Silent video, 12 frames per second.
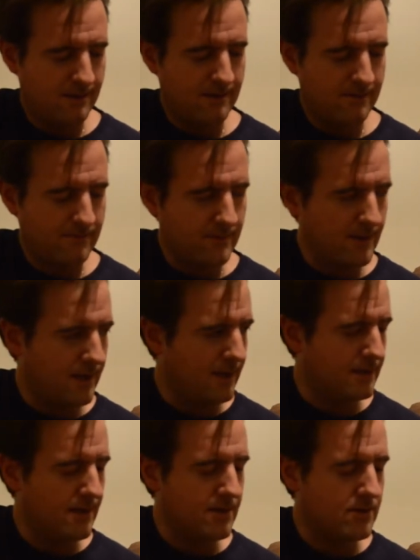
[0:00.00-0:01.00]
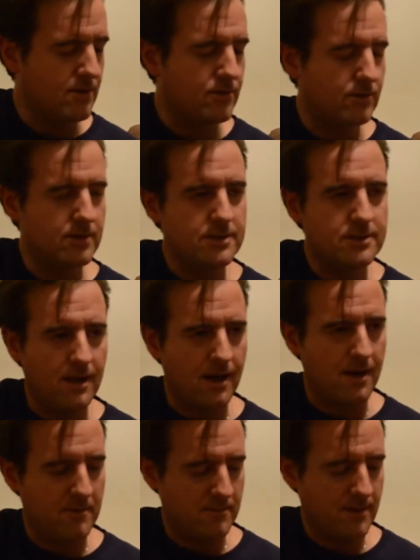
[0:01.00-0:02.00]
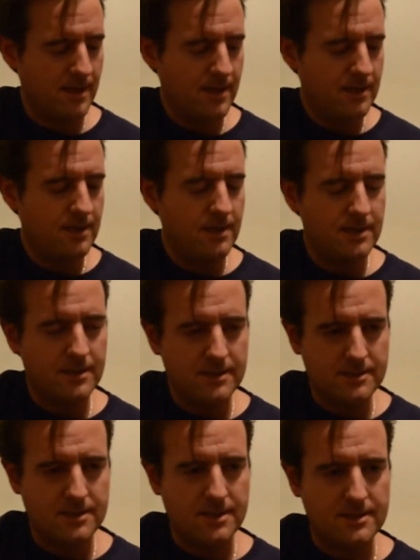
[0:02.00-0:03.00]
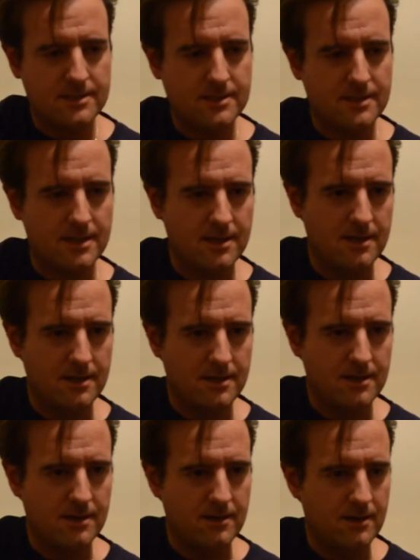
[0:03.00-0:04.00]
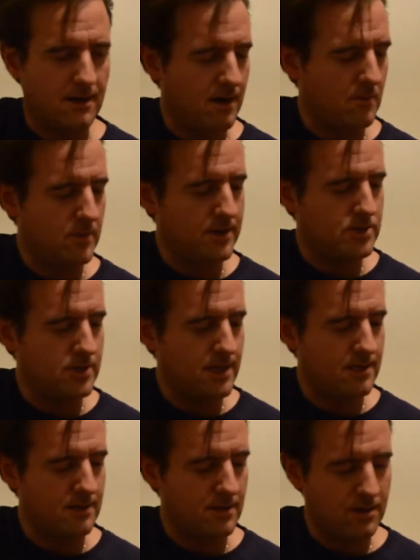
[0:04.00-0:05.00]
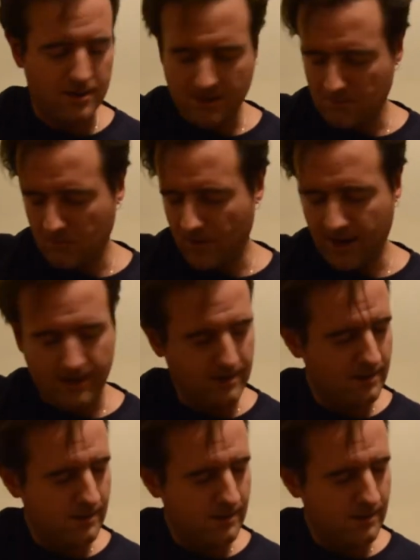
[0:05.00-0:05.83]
and then the third time he does this arpeggiated thumb rake.